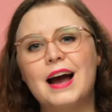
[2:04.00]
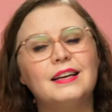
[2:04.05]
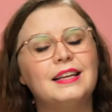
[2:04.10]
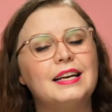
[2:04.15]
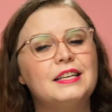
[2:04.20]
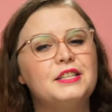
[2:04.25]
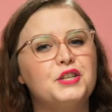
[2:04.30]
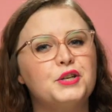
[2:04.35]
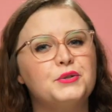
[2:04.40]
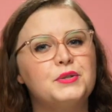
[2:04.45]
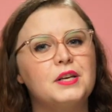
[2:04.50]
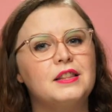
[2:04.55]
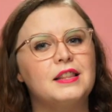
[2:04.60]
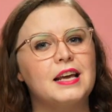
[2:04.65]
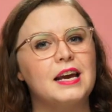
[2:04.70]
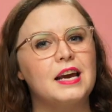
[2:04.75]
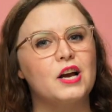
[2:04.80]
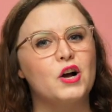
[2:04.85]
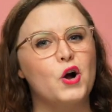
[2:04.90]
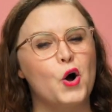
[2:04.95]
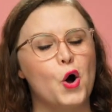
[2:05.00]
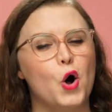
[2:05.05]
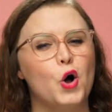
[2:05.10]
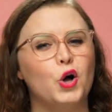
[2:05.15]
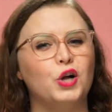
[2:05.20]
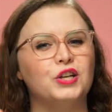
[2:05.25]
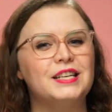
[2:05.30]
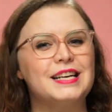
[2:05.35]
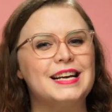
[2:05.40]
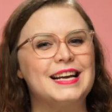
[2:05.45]
I like to use a thing
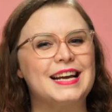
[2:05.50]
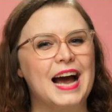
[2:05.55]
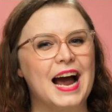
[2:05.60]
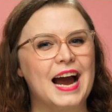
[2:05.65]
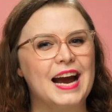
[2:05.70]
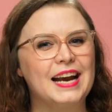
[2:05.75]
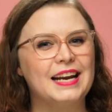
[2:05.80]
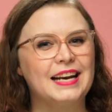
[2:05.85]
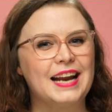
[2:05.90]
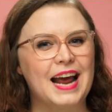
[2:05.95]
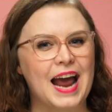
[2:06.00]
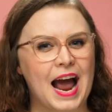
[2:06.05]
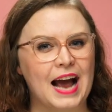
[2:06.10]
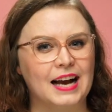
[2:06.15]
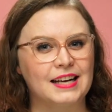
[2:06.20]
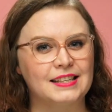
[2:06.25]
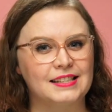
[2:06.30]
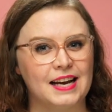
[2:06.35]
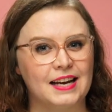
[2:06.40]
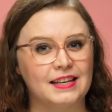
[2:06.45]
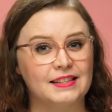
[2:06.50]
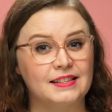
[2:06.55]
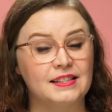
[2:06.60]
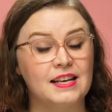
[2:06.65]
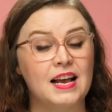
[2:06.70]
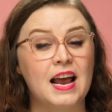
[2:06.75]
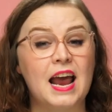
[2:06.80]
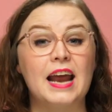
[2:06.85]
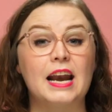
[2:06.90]
called guided access,